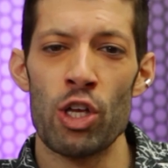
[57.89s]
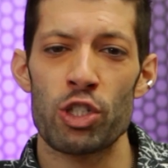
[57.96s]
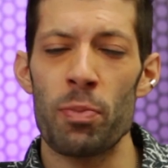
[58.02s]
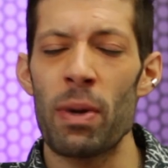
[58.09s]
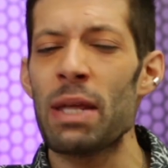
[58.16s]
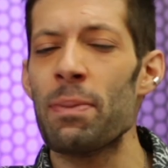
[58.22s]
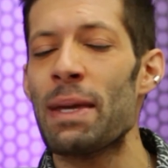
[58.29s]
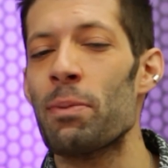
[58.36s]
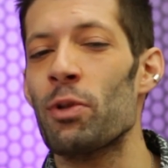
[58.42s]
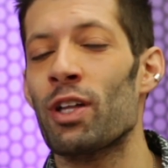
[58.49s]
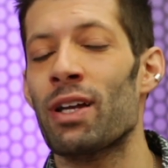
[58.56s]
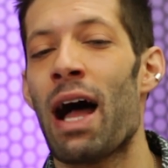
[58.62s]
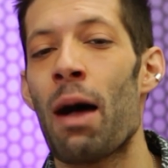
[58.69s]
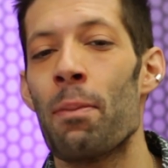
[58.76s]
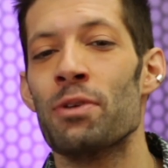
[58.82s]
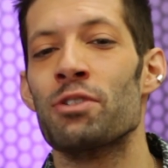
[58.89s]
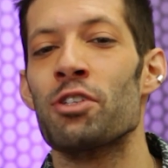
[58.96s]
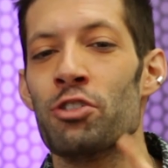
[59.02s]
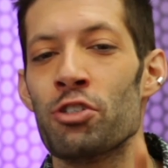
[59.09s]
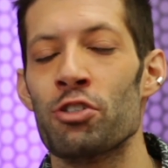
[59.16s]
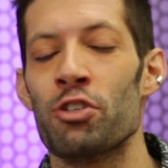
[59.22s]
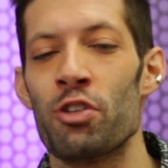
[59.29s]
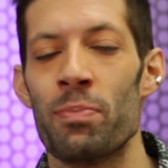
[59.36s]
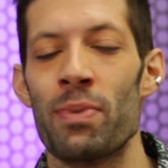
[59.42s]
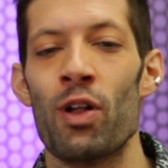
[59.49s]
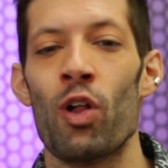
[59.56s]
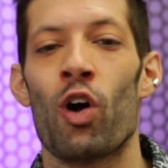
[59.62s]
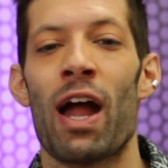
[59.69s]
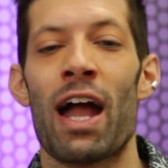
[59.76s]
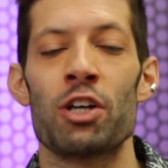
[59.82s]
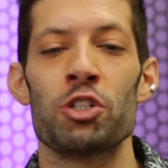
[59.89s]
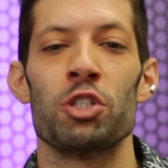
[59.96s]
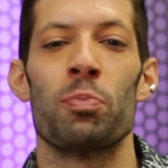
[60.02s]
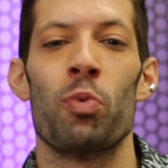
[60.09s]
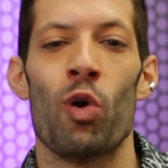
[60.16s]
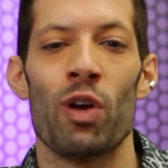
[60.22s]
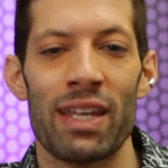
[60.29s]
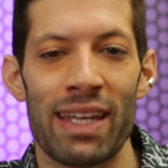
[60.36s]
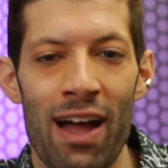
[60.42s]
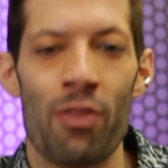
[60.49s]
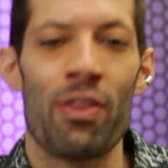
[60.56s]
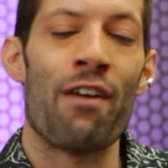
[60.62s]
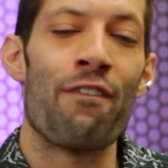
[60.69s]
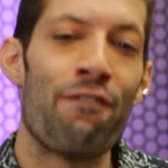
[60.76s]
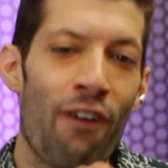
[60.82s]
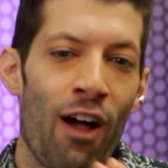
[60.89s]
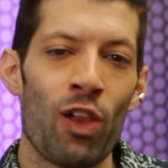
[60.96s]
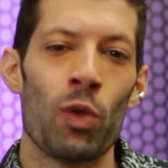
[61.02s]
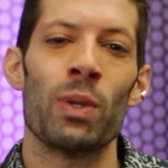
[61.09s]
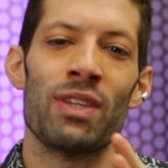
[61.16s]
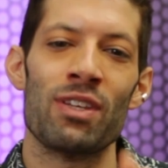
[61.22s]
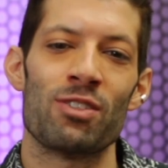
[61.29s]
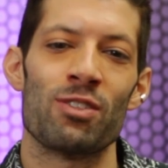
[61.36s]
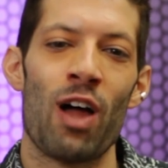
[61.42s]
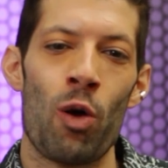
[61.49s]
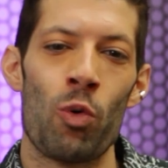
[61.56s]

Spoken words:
So many people in opposition to the bill are actually pointing out that following this law